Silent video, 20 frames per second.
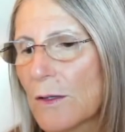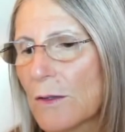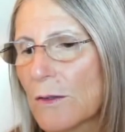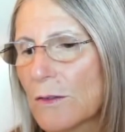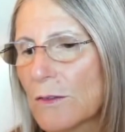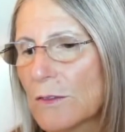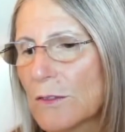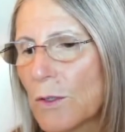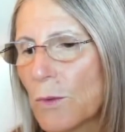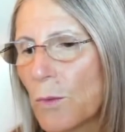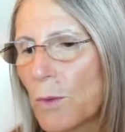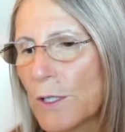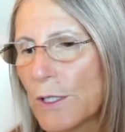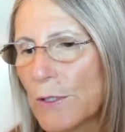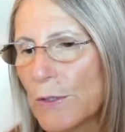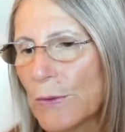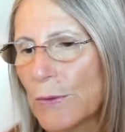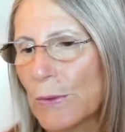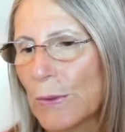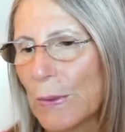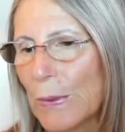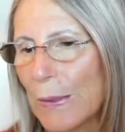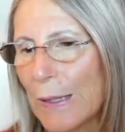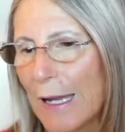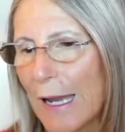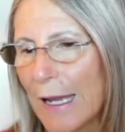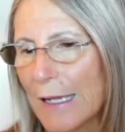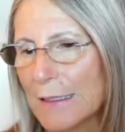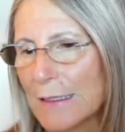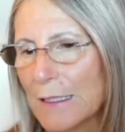So what are you
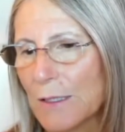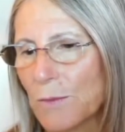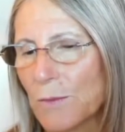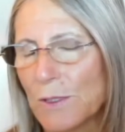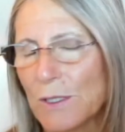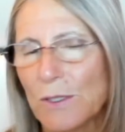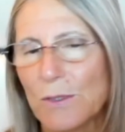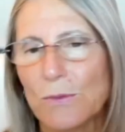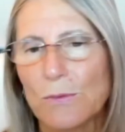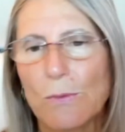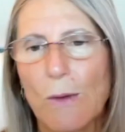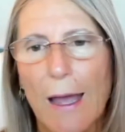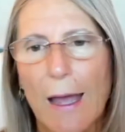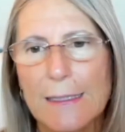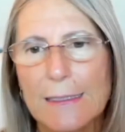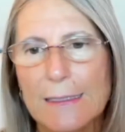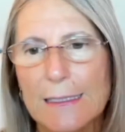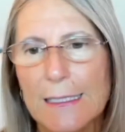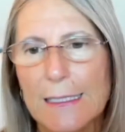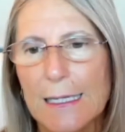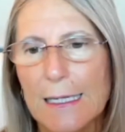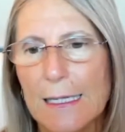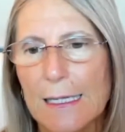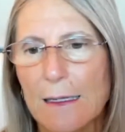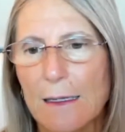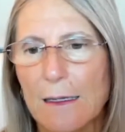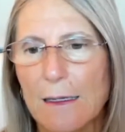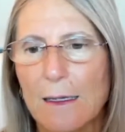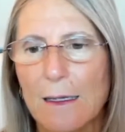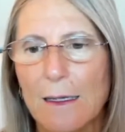creating? What are you
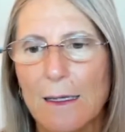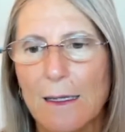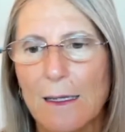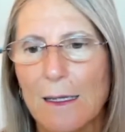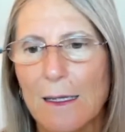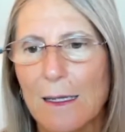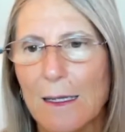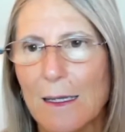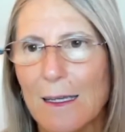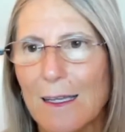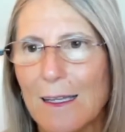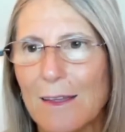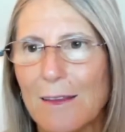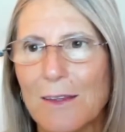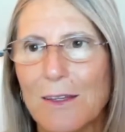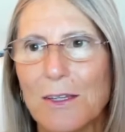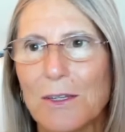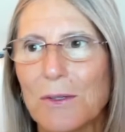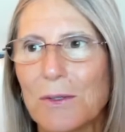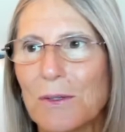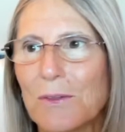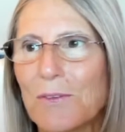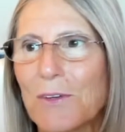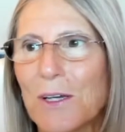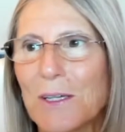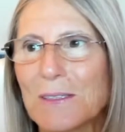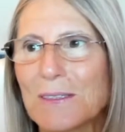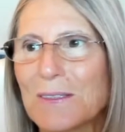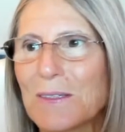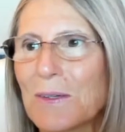writing in the
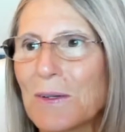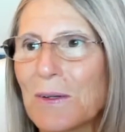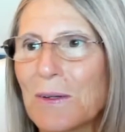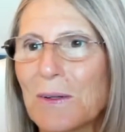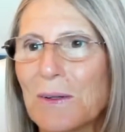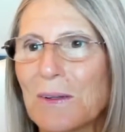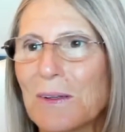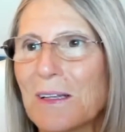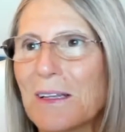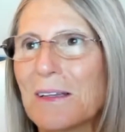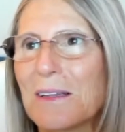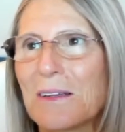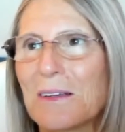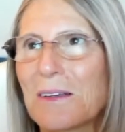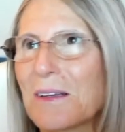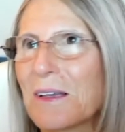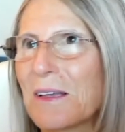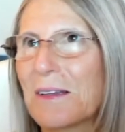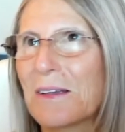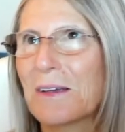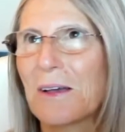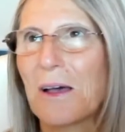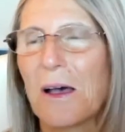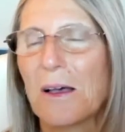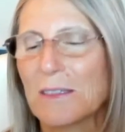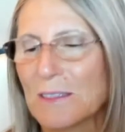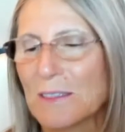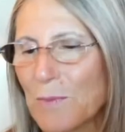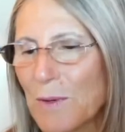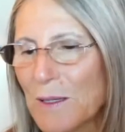universal, in the
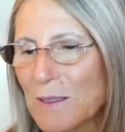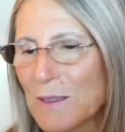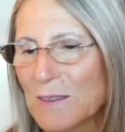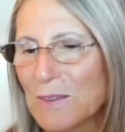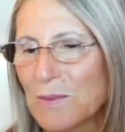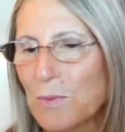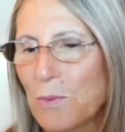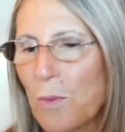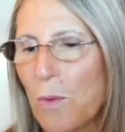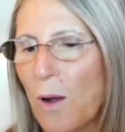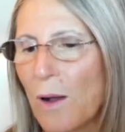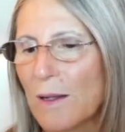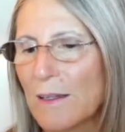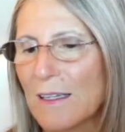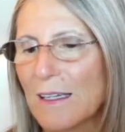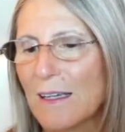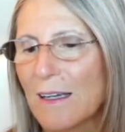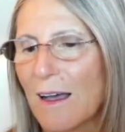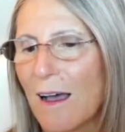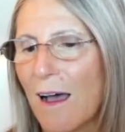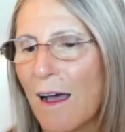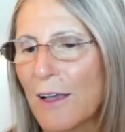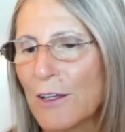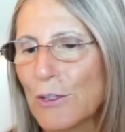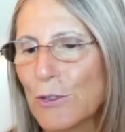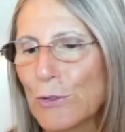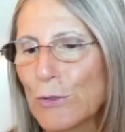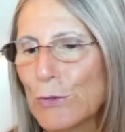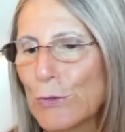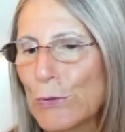cosmos? What are
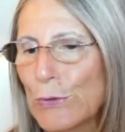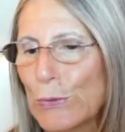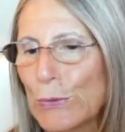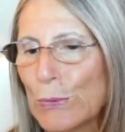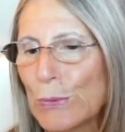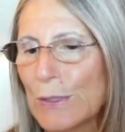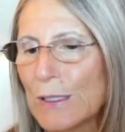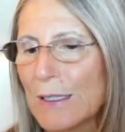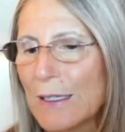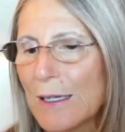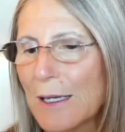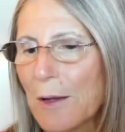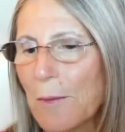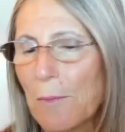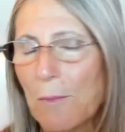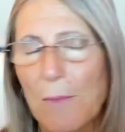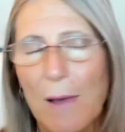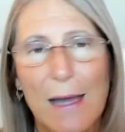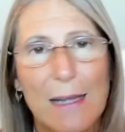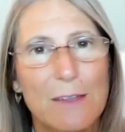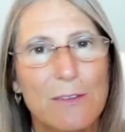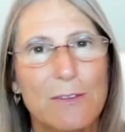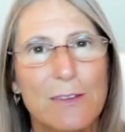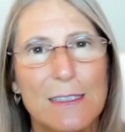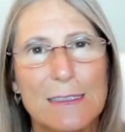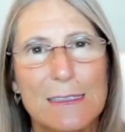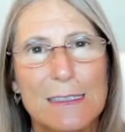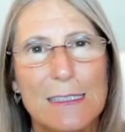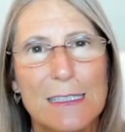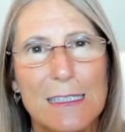you
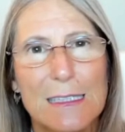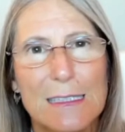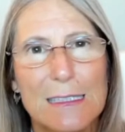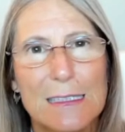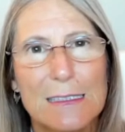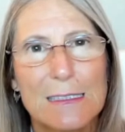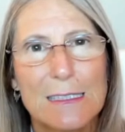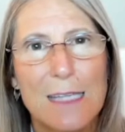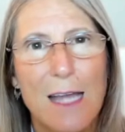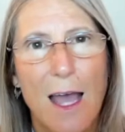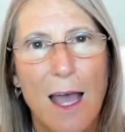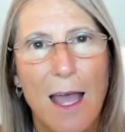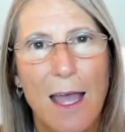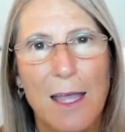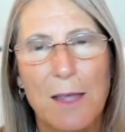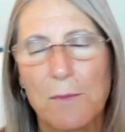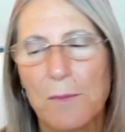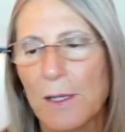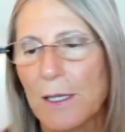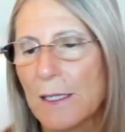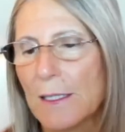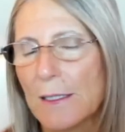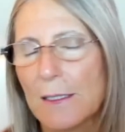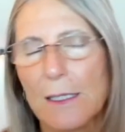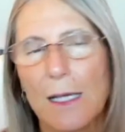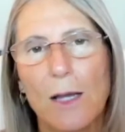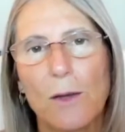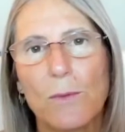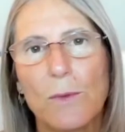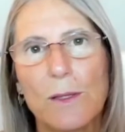manifesting at this time?
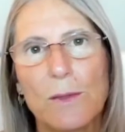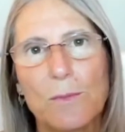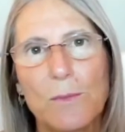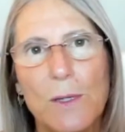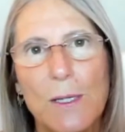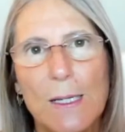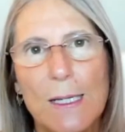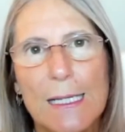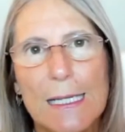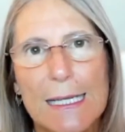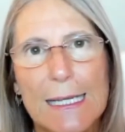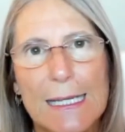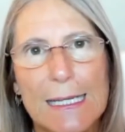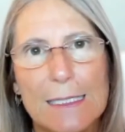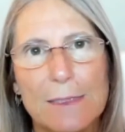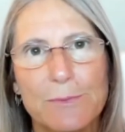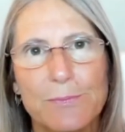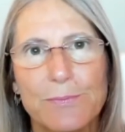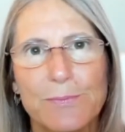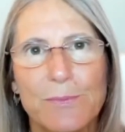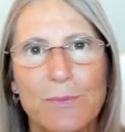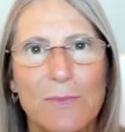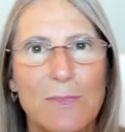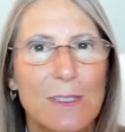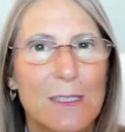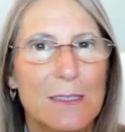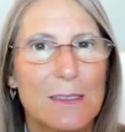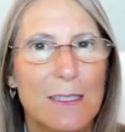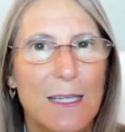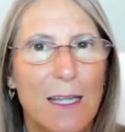And with Merlin,
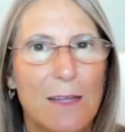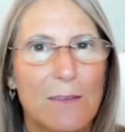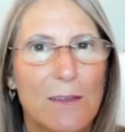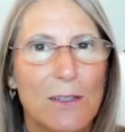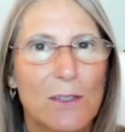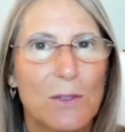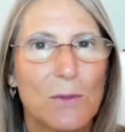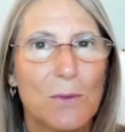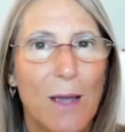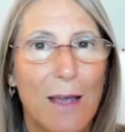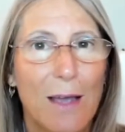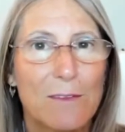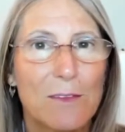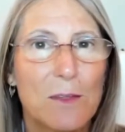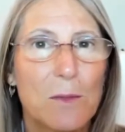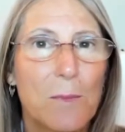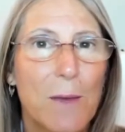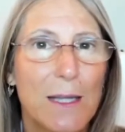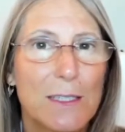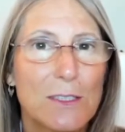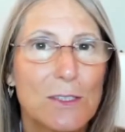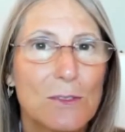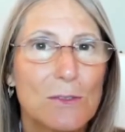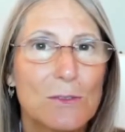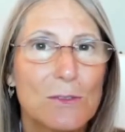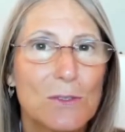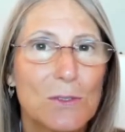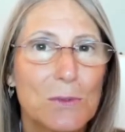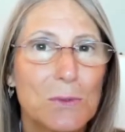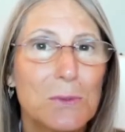it's saying that you have the magical
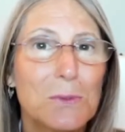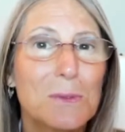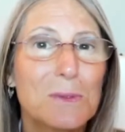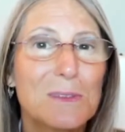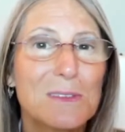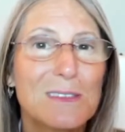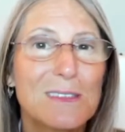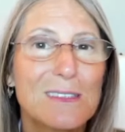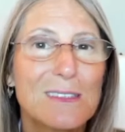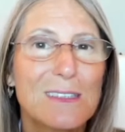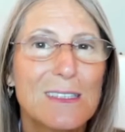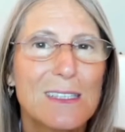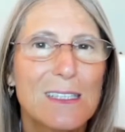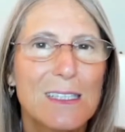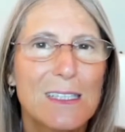tools